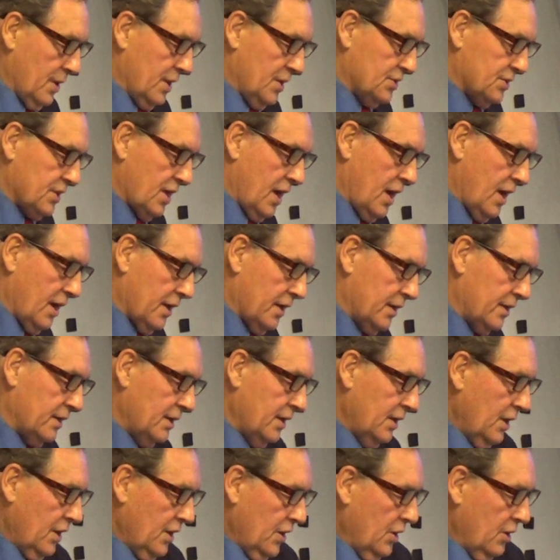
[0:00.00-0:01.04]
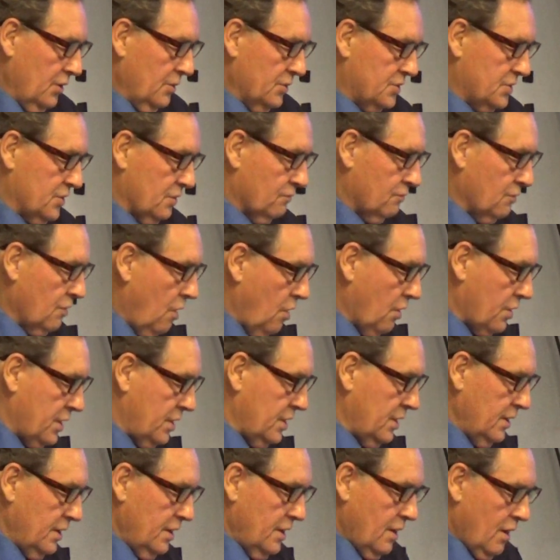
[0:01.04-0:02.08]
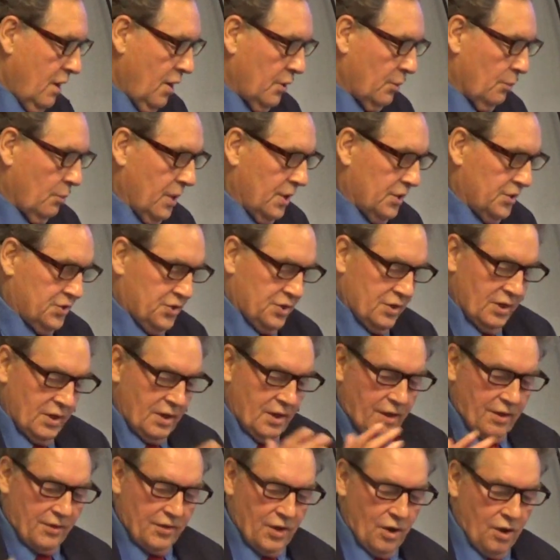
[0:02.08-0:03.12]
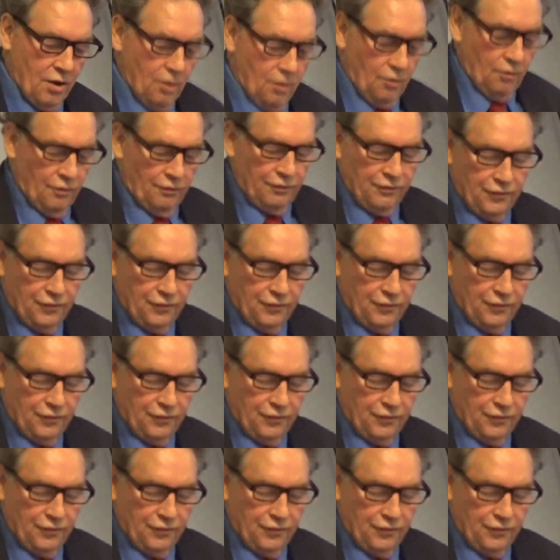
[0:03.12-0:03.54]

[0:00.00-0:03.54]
is Ellen, who's the rock on which the whole